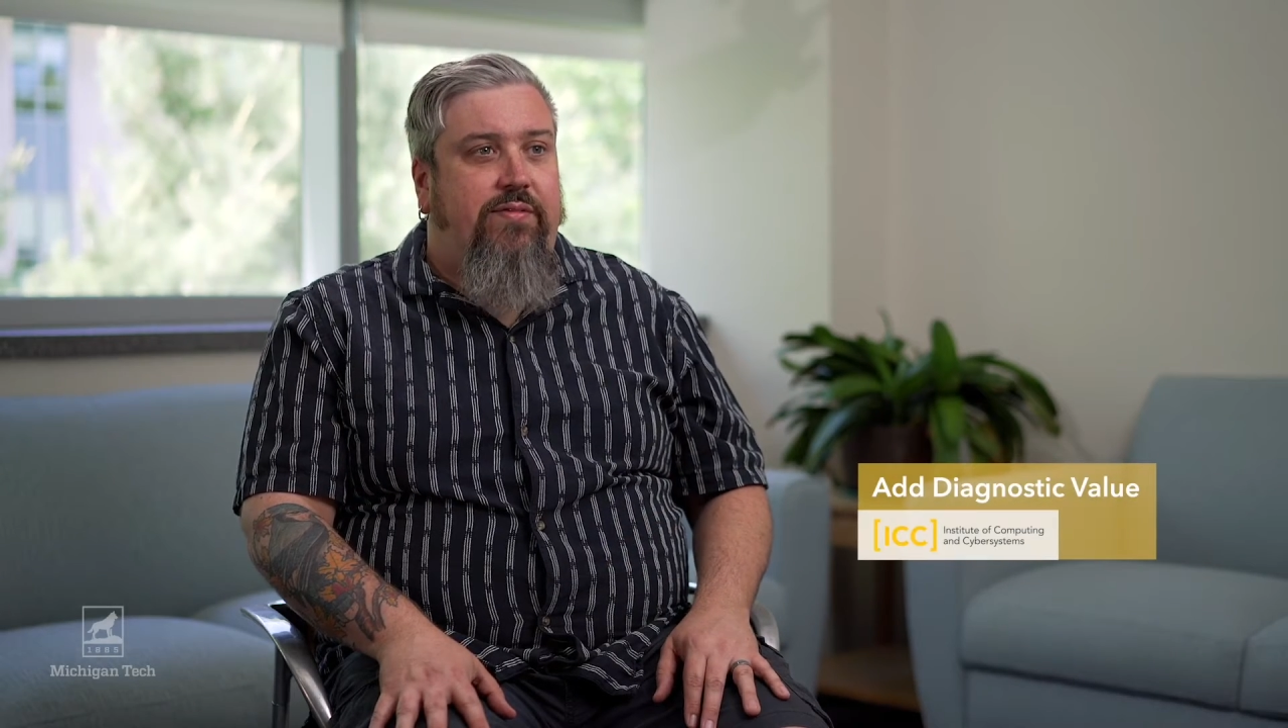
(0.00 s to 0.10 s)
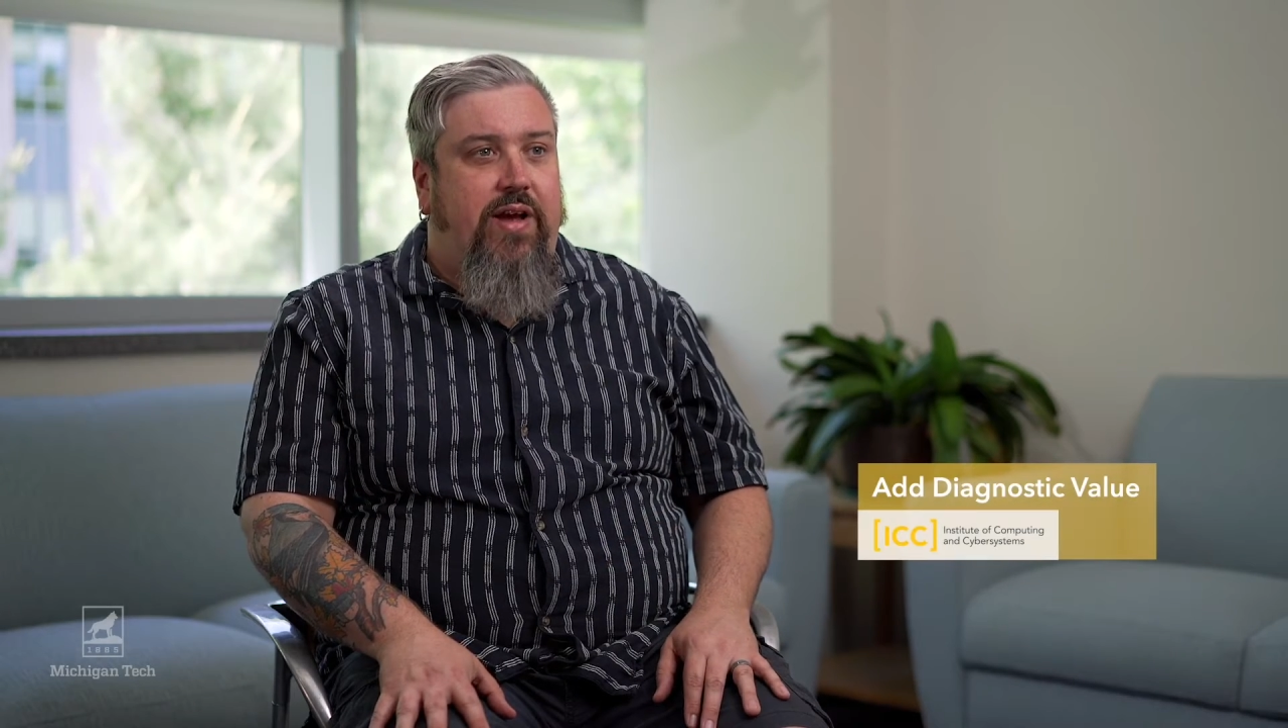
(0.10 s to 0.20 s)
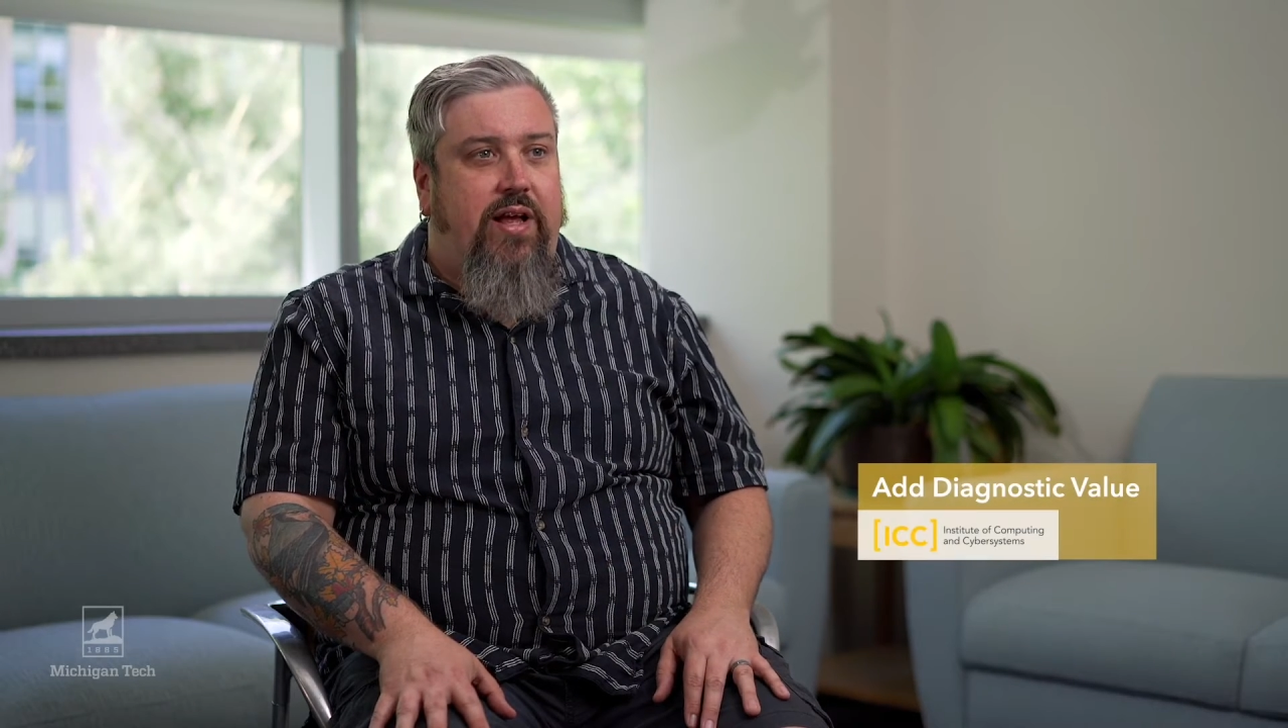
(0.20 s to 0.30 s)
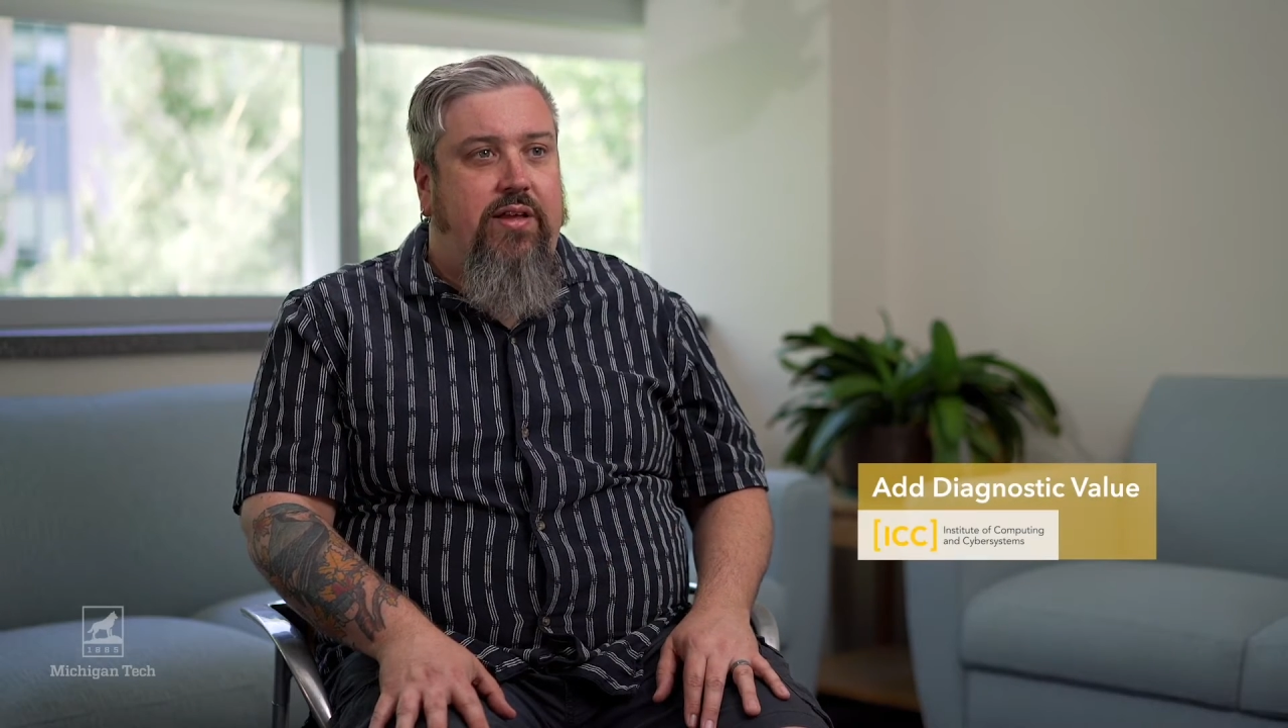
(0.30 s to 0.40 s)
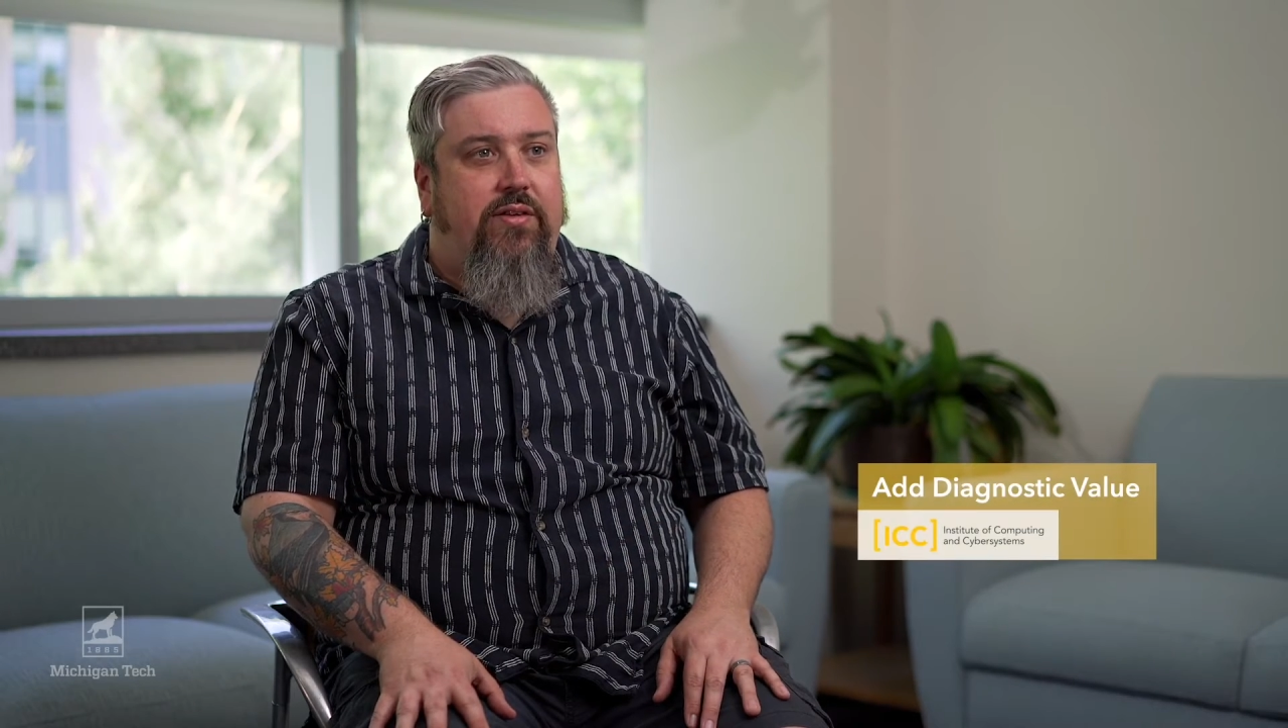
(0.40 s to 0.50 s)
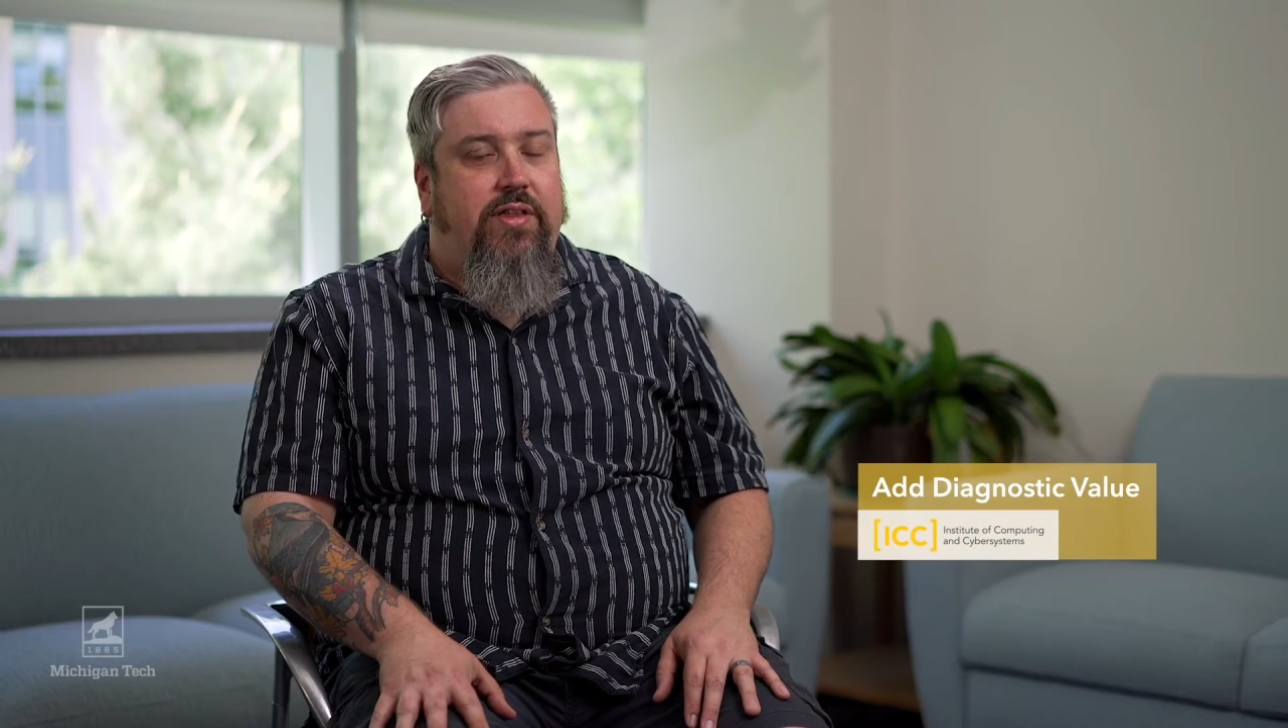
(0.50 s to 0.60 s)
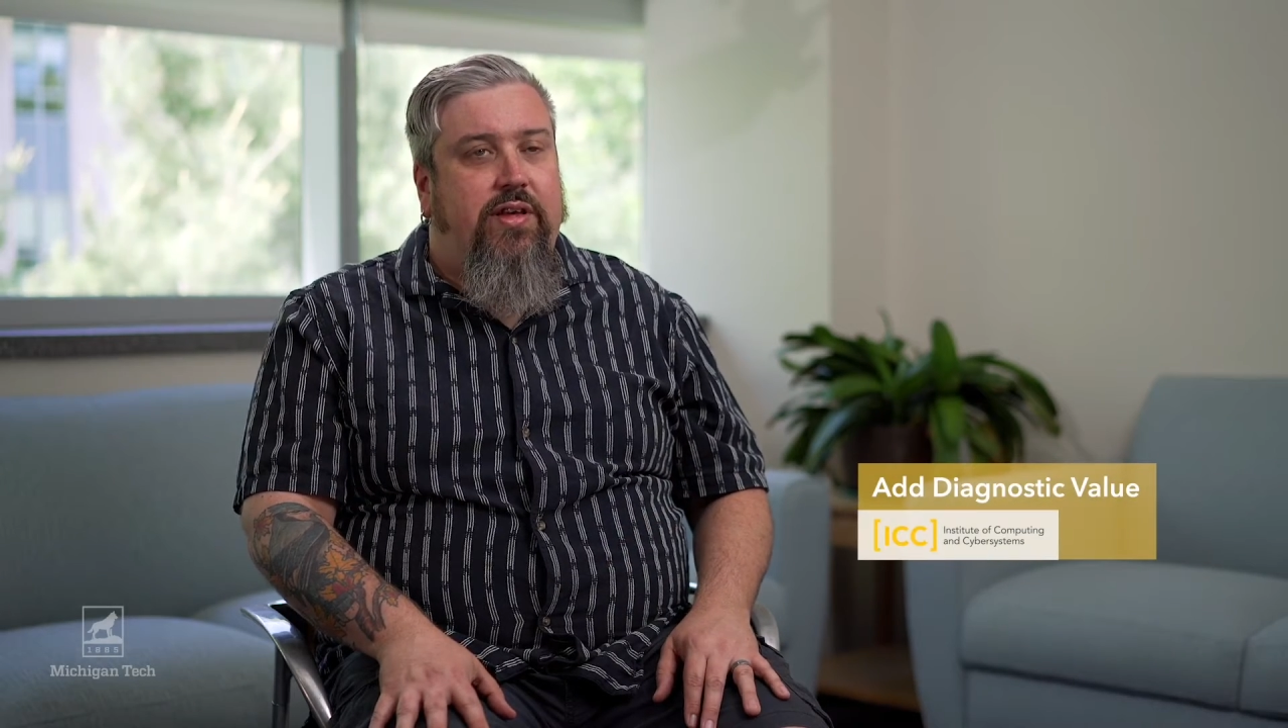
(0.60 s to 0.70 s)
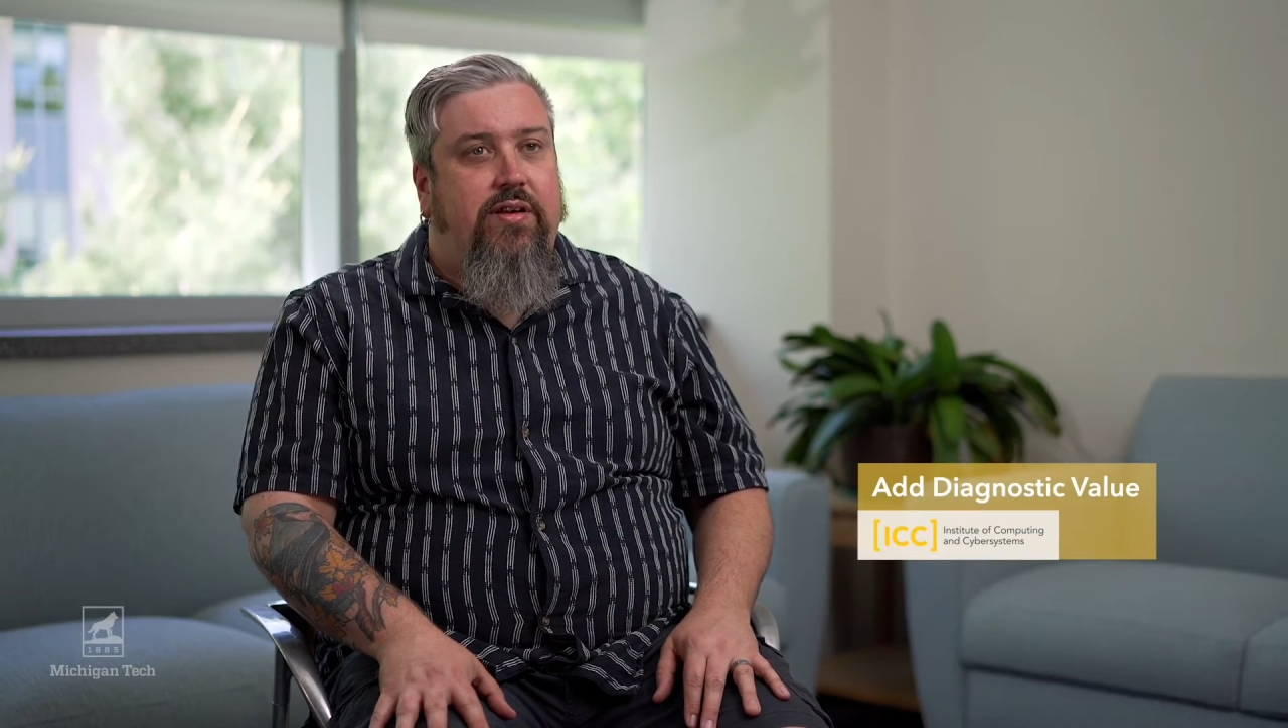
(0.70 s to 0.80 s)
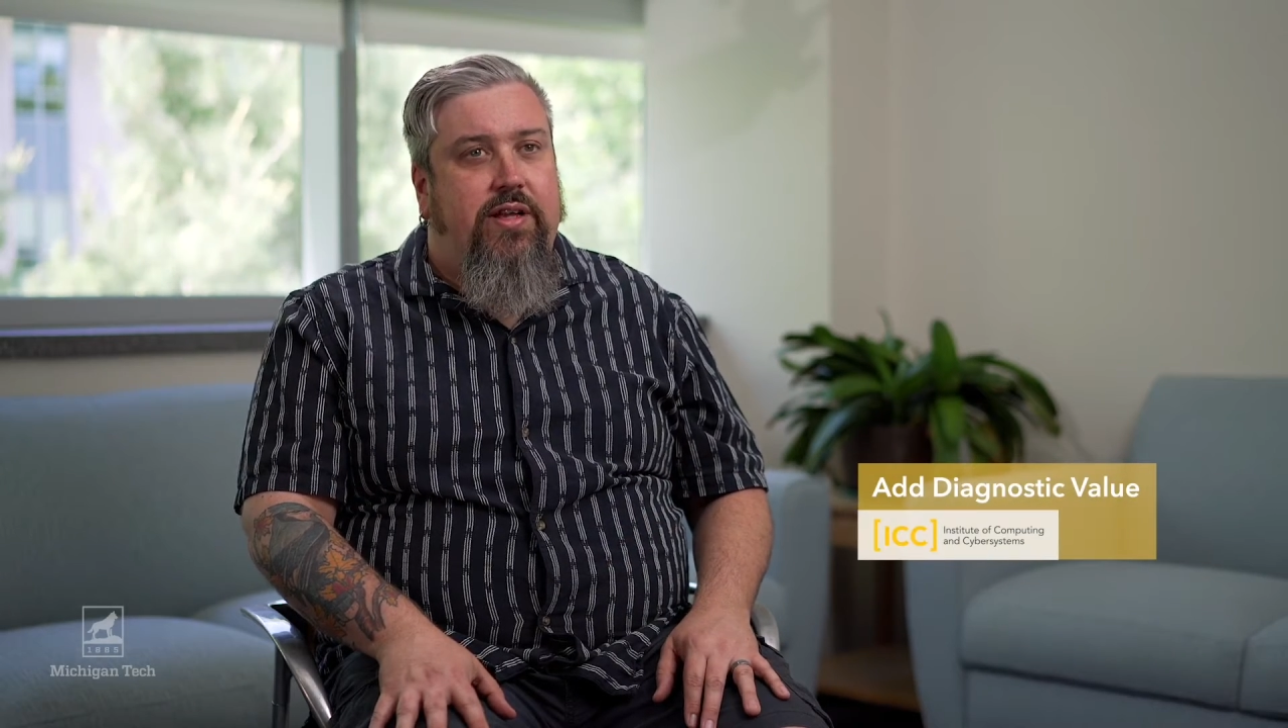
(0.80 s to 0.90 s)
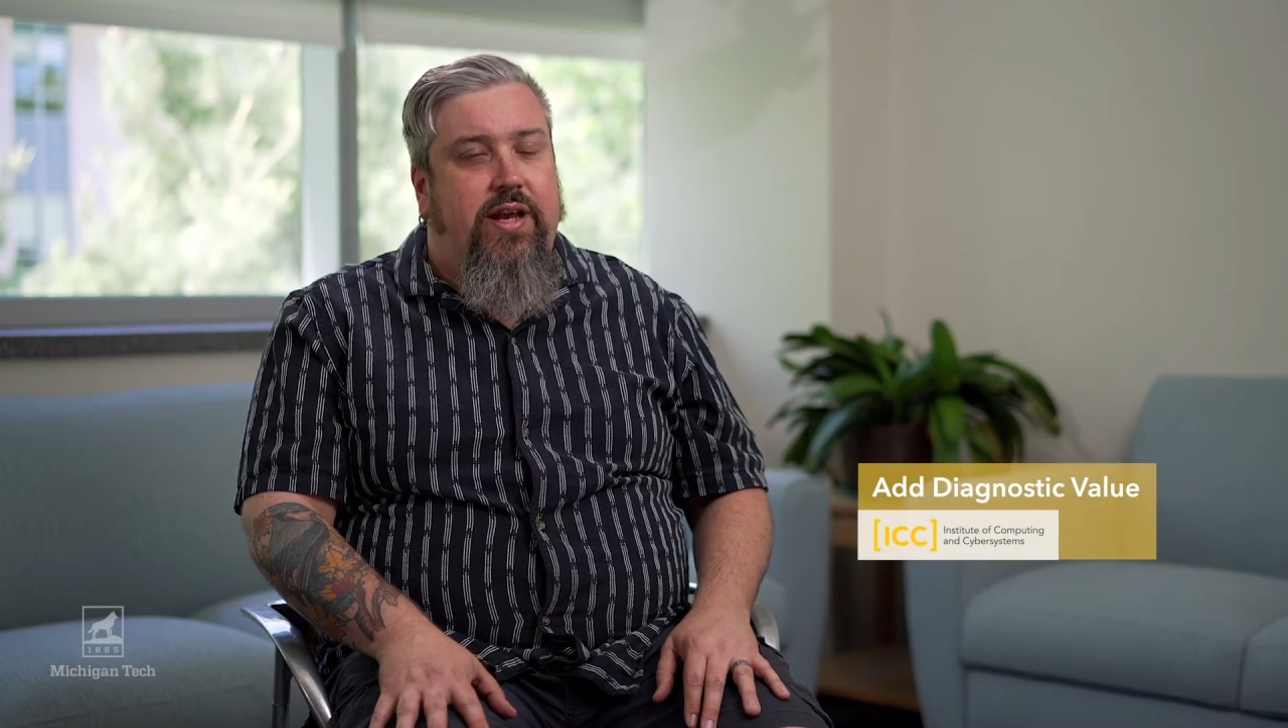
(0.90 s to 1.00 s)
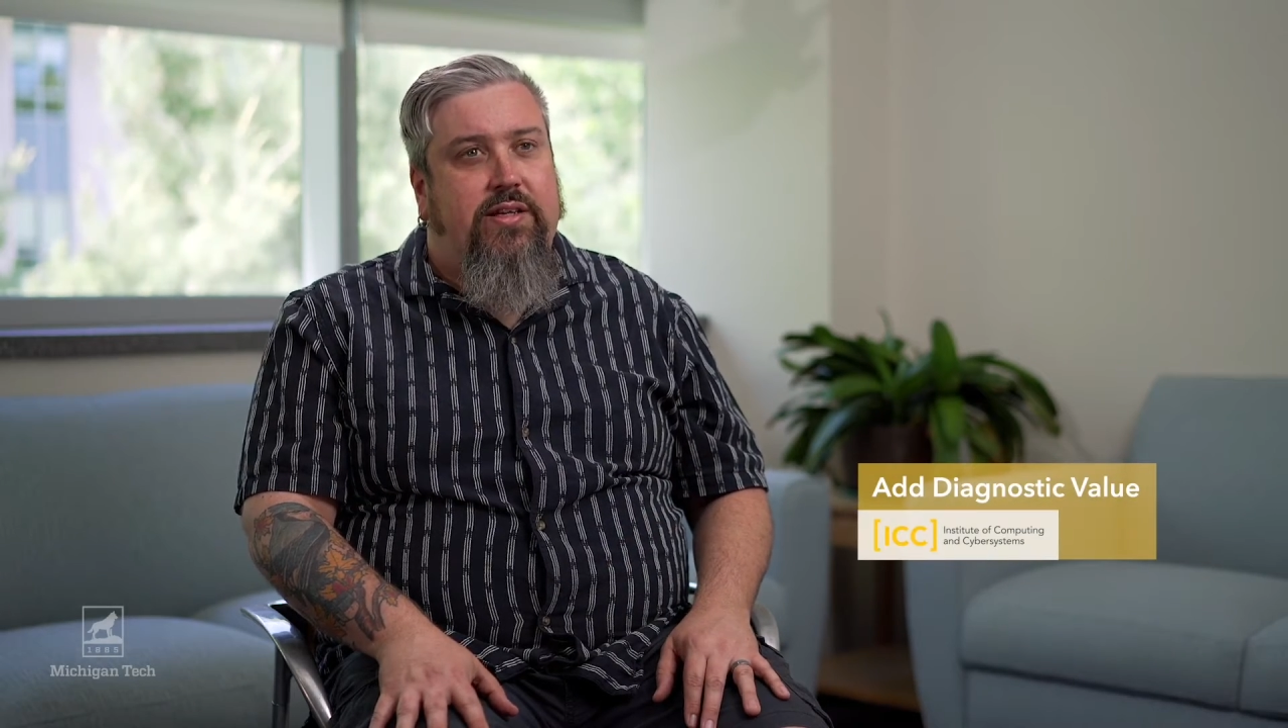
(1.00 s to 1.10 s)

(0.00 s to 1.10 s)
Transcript: value in the clinic